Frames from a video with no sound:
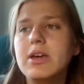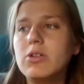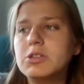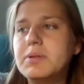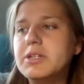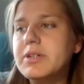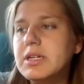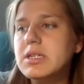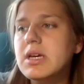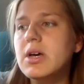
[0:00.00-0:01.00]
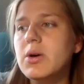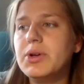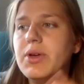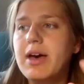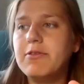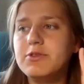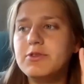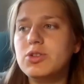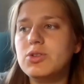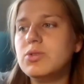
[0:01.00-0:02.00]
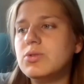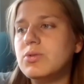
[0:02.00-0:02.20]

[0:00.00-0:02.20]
they're called periods, where you have to,